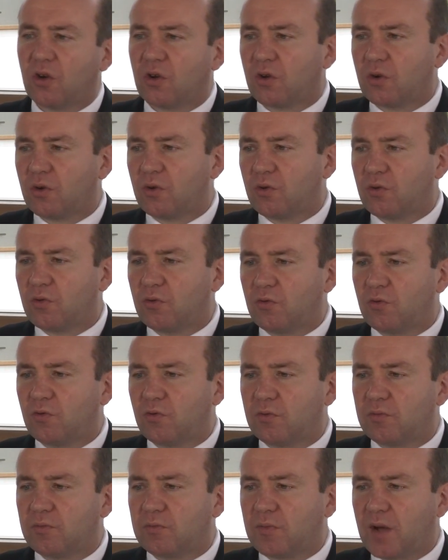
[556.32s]

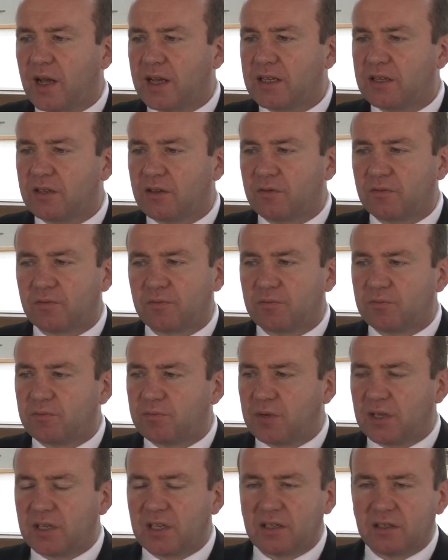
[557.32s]
who may have
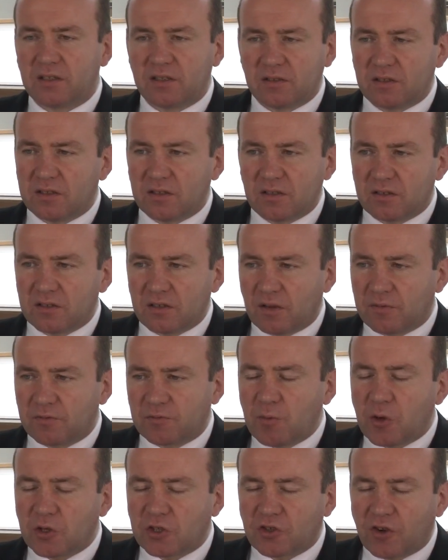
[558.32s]
been
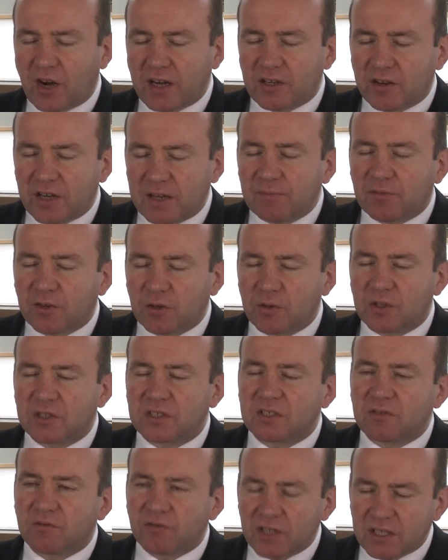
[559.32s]
of much greater
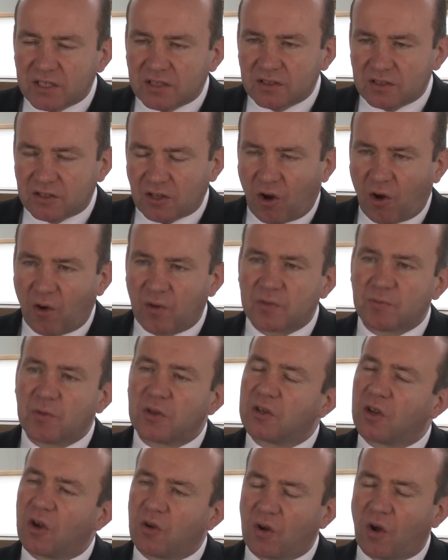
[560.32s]
influence in recent times
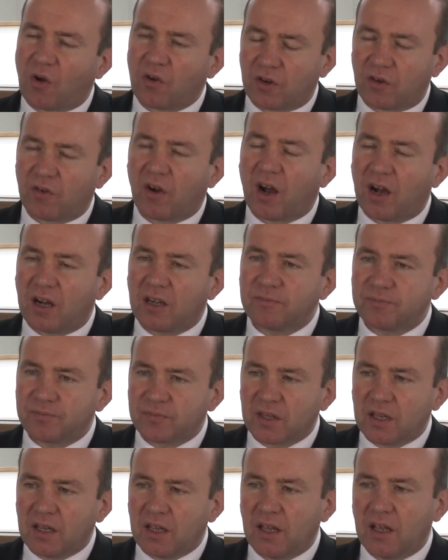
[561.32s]
but no longer are.
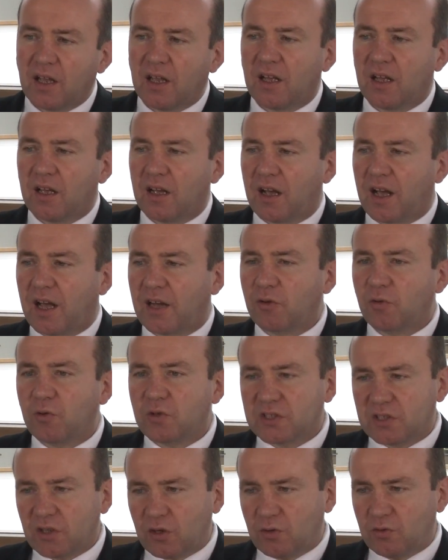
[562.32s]
And
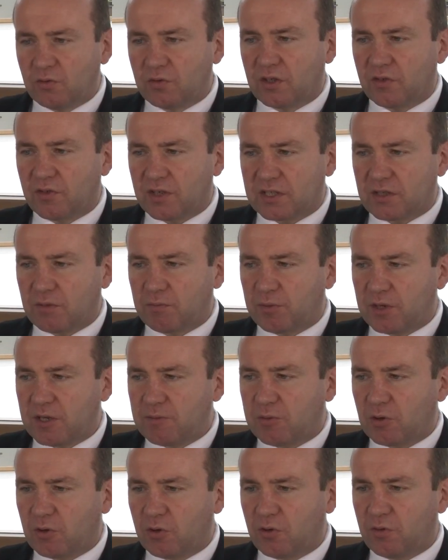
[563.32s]
also there are some
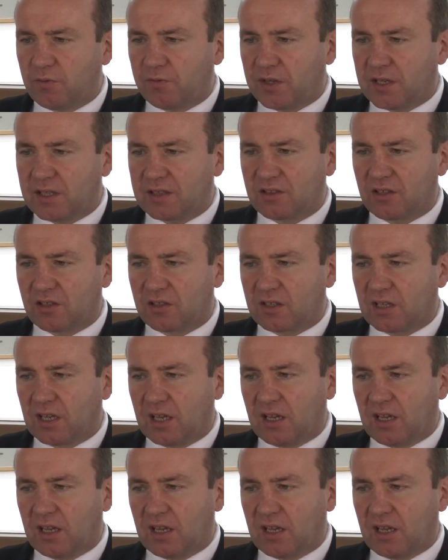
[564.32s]
people who think that